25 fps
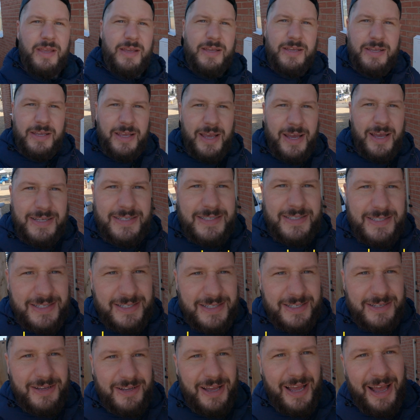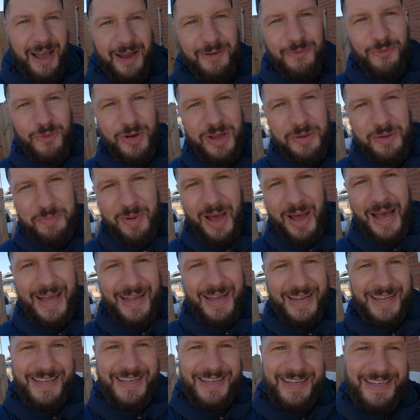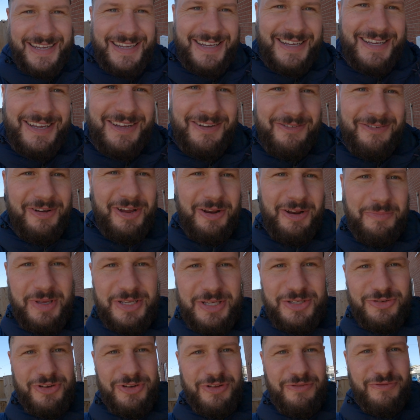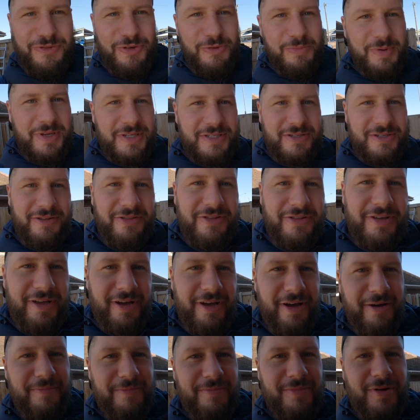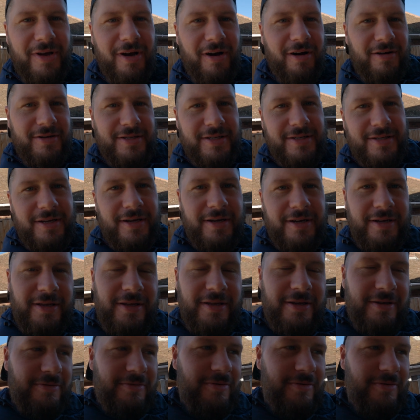Yes, and we're back. I'm going to be doing a few bits on the car today.